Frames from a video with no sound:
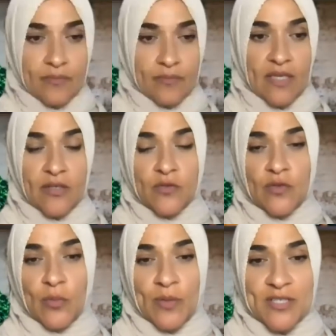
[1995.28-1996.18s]
a question
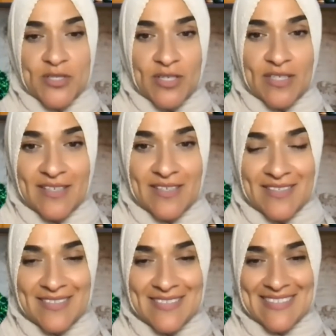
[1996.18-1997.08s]
there, and I will
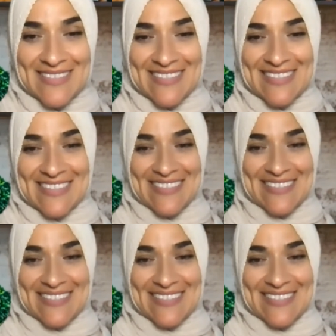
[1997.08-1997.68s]
type the.